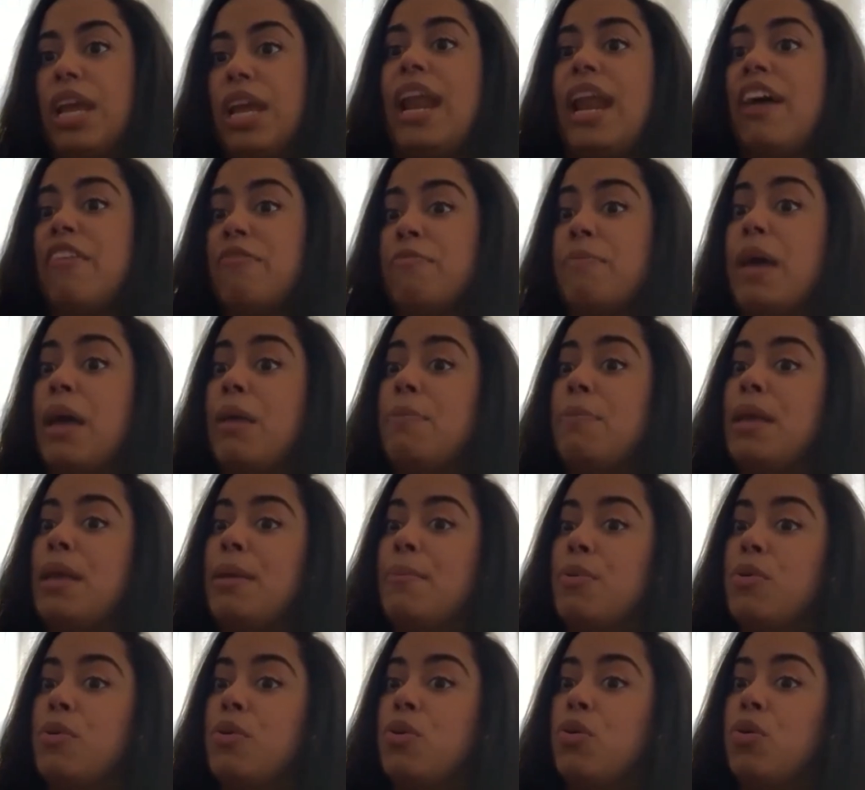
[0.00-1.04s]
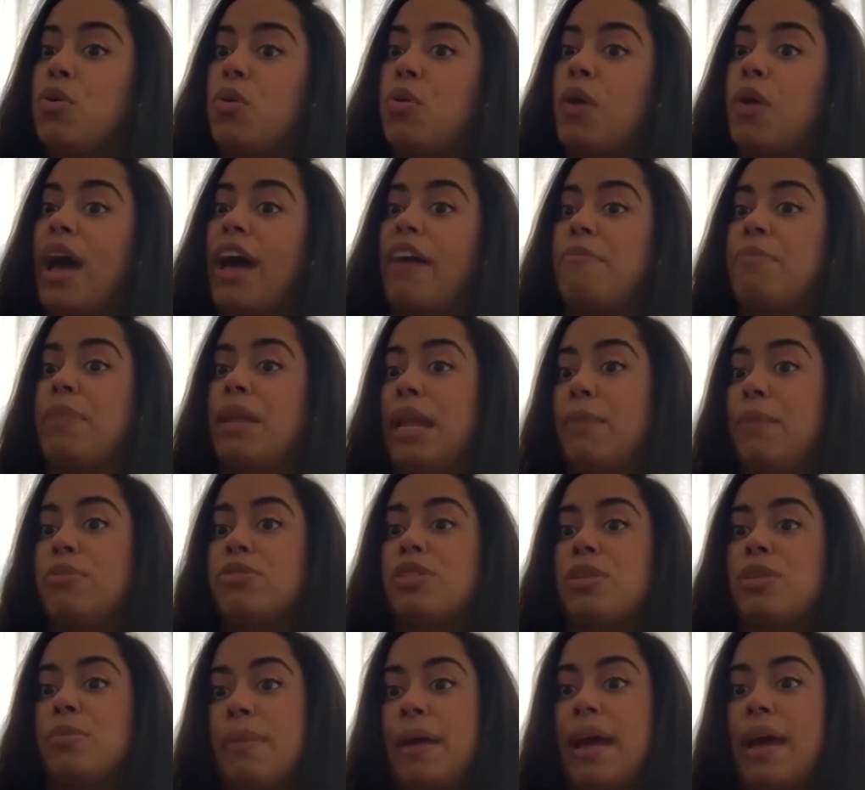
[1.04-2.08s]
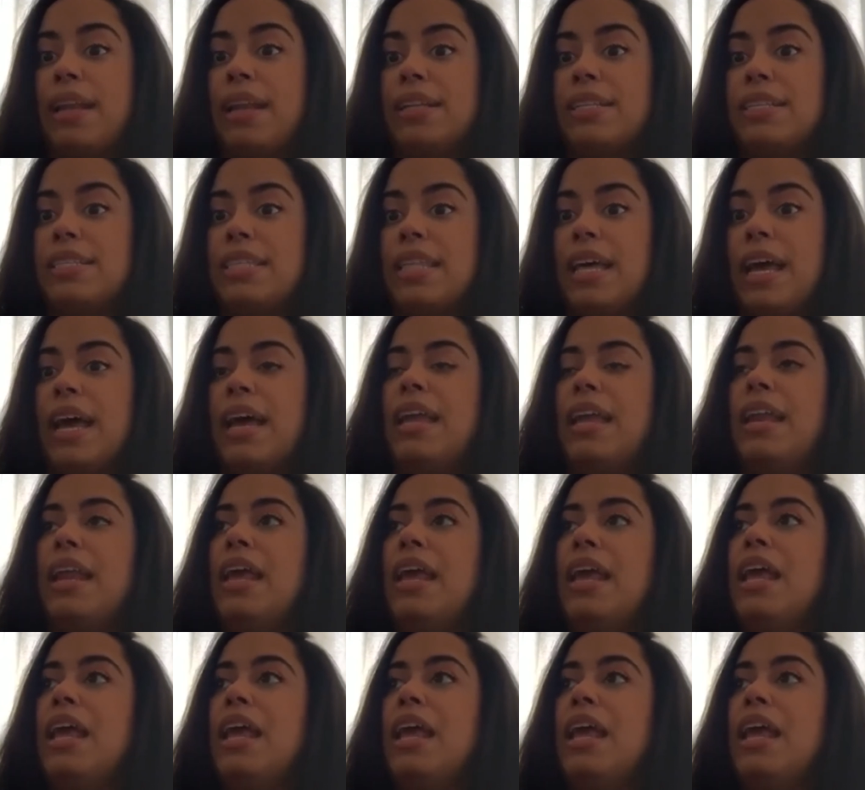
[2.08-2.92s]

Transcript: And I've met people who have been able to balance that,